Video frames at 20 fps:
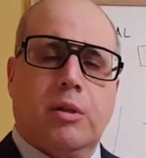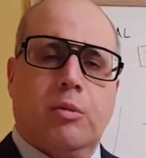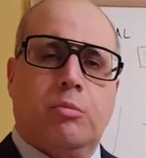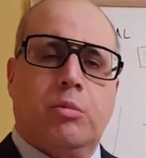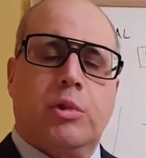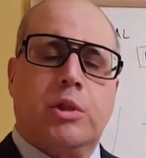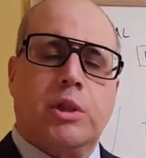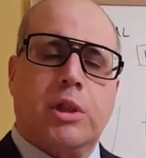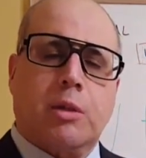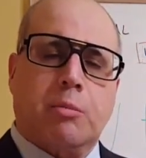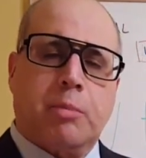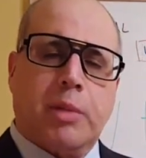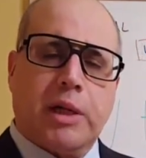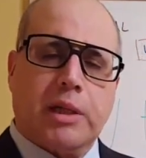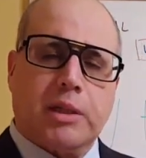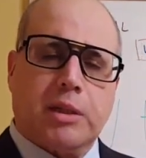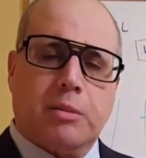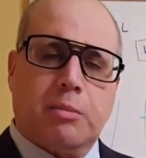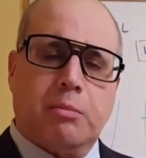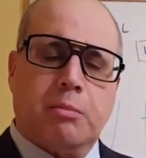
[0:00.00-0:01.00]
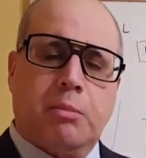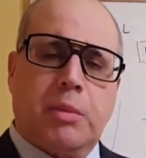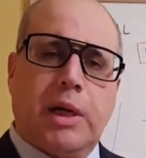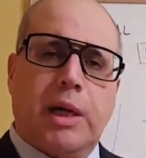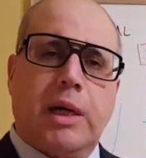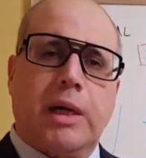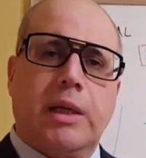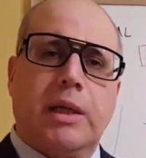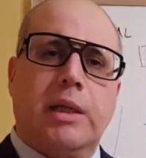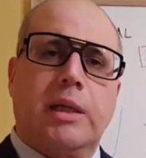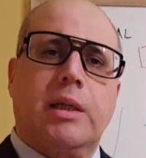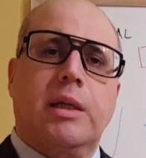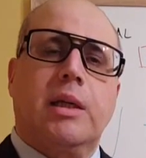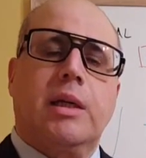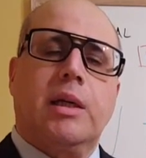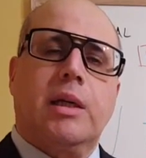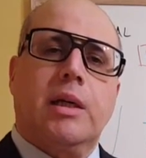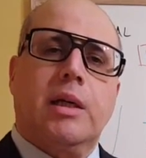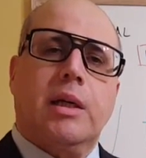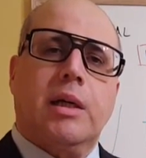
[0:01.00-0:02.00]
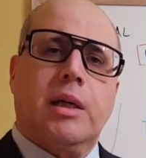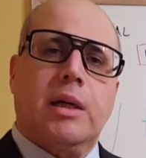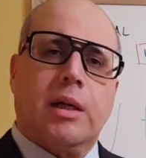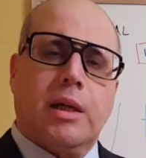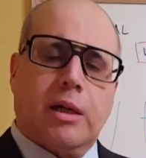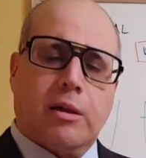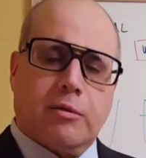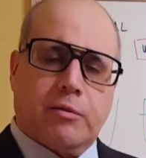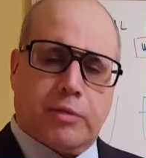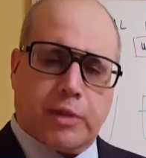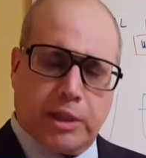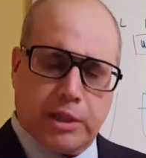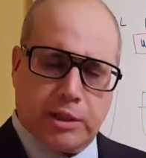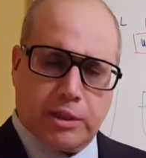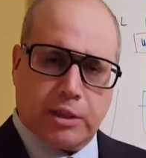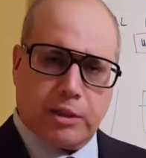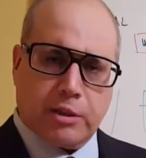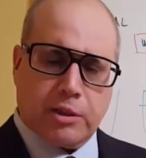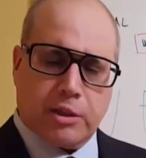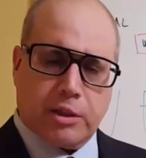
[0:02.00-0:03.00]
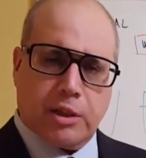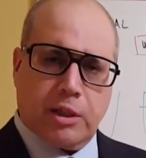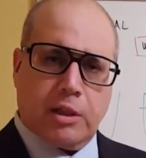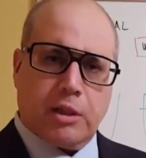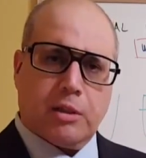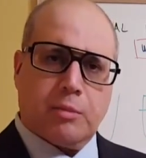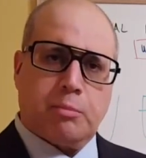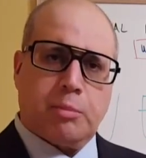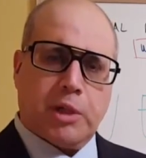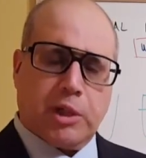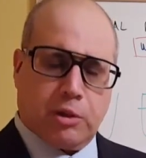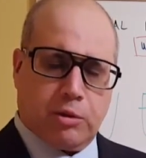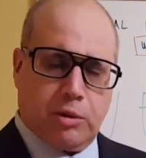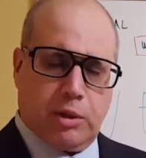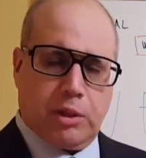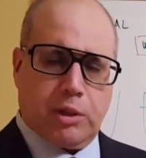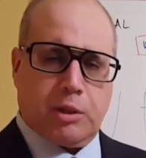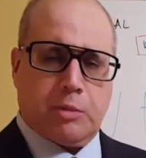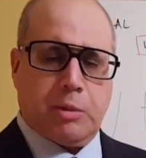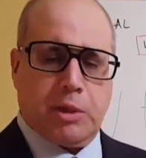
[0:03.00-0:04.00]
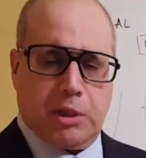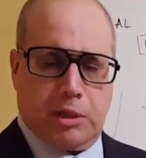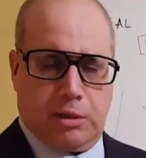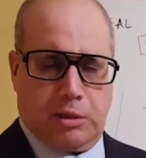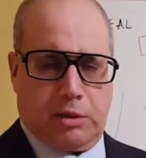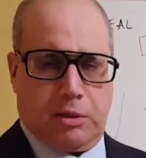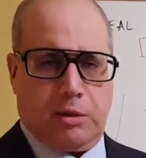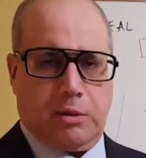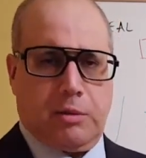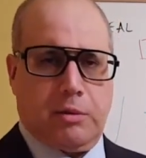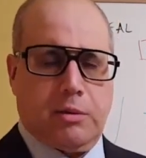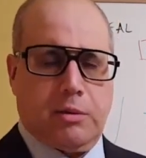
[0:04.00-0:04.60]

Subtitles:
which are backed by a lot of research and personal experience.